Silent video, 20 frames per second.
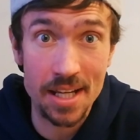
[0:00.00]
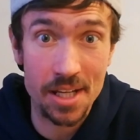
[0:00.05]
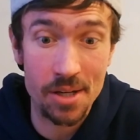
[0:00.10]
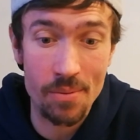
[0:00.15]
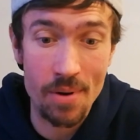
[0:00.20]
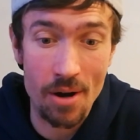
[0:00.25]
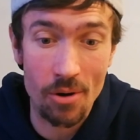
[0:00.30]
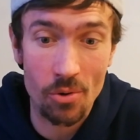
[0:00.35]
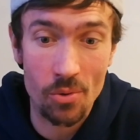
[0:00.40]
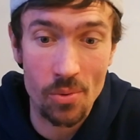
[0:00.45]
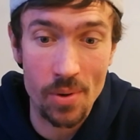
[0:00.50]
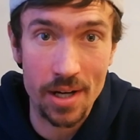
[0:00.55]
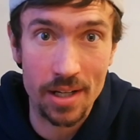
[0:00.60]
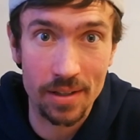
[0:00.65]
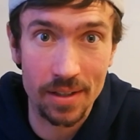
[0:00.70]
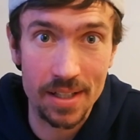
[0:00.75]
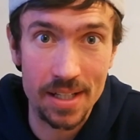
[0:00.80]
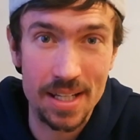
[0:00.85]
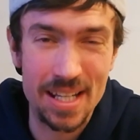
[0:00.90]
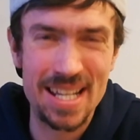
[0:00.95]
take you out
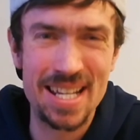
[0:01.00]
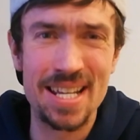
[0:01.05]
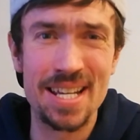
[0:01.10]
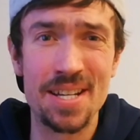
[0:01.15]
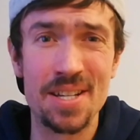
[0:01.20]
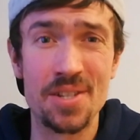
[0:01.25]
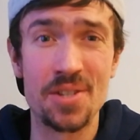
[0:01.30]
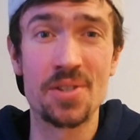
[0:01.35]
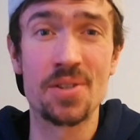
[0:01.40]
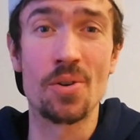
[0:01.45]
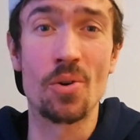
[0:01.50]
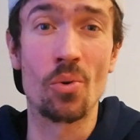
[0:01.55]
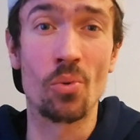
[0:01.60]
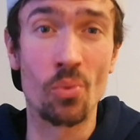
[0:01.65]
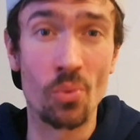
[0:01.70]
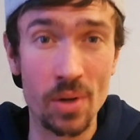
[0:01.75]
quickly. He is